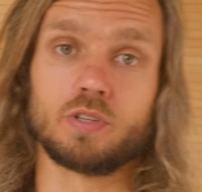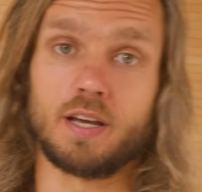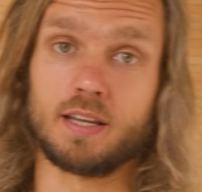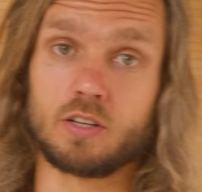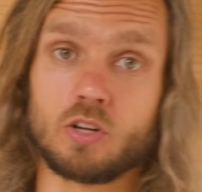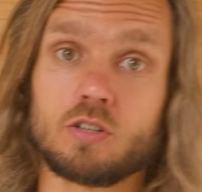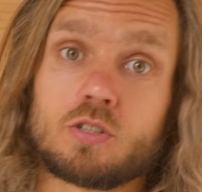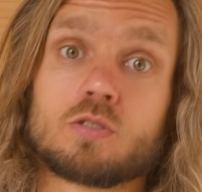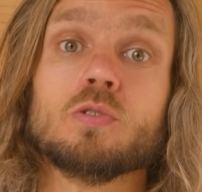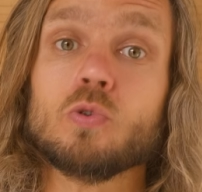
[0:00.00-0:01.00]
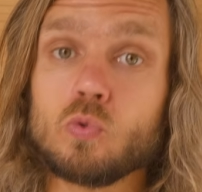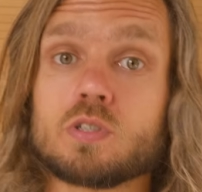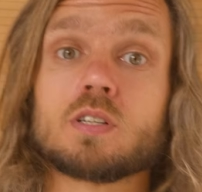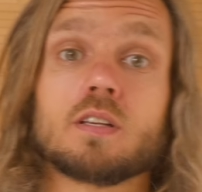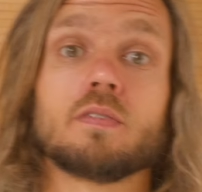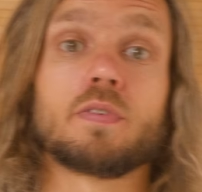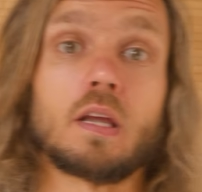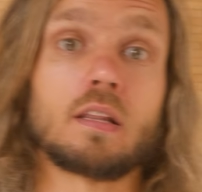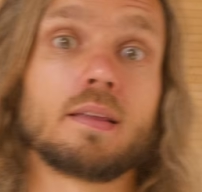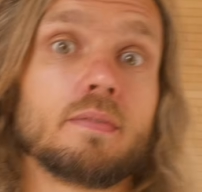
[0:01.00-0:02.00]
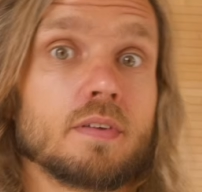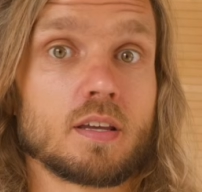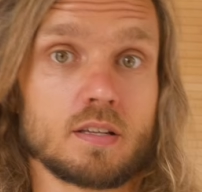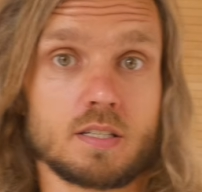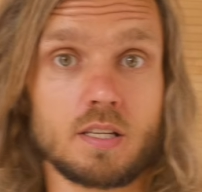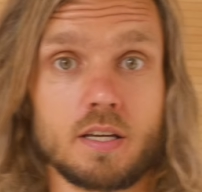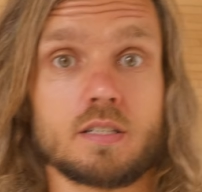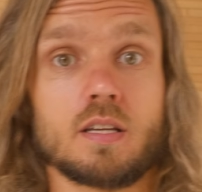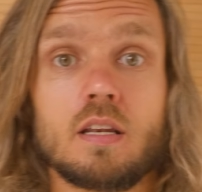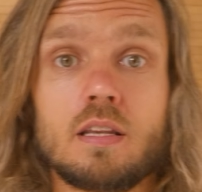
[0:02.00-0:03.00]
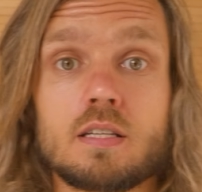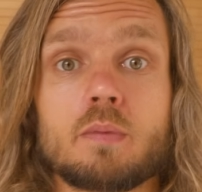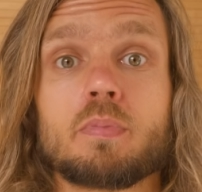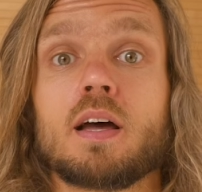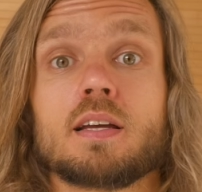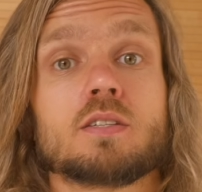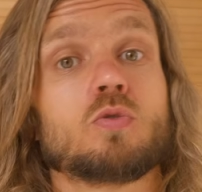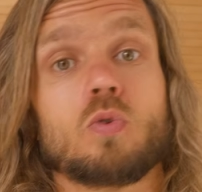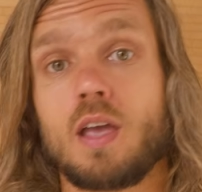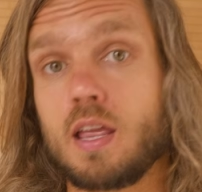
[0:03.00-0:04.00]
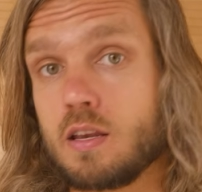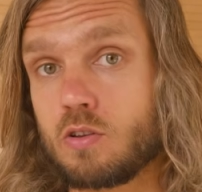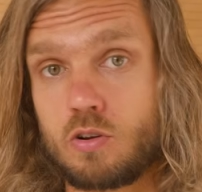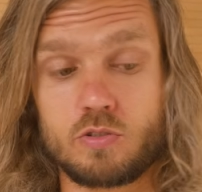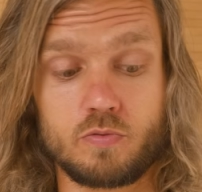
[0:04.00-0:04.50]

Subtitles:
tying knots do significantly weaken slings, and this applies to any knots.